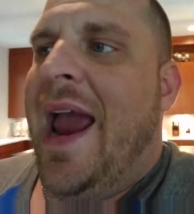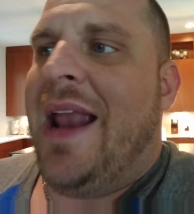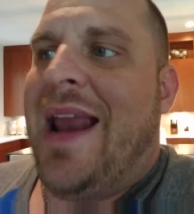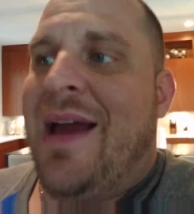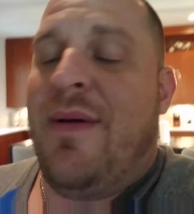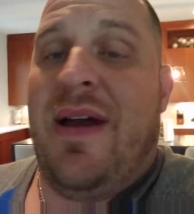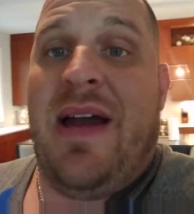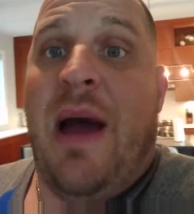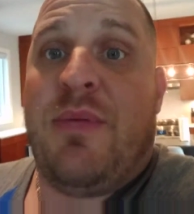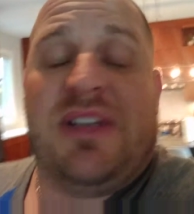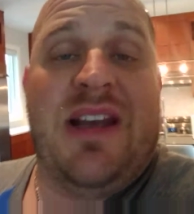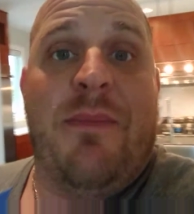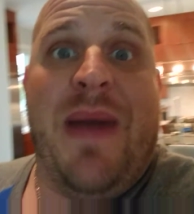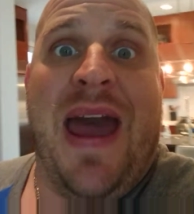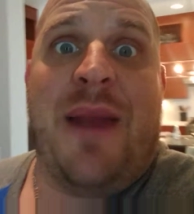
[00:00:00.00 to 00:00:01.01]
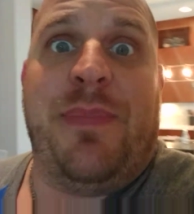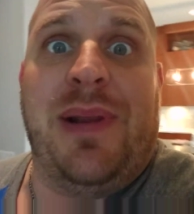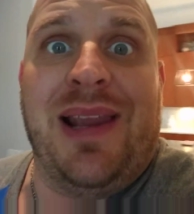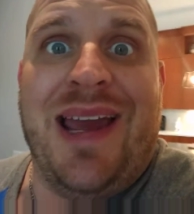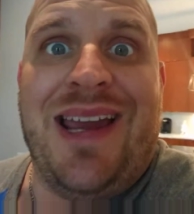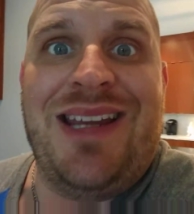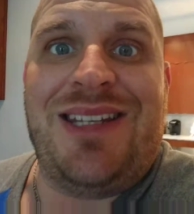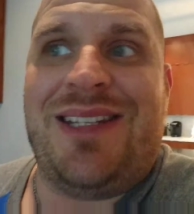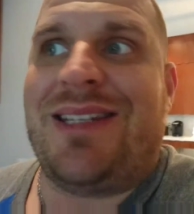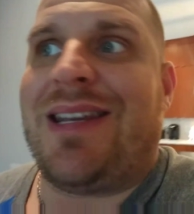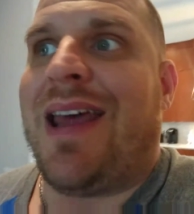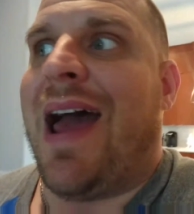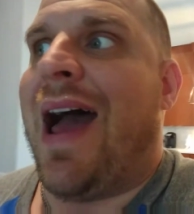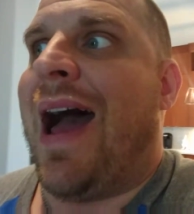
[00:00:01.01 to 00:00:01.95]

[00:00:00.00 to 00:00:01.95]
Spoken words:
I was in a bad place.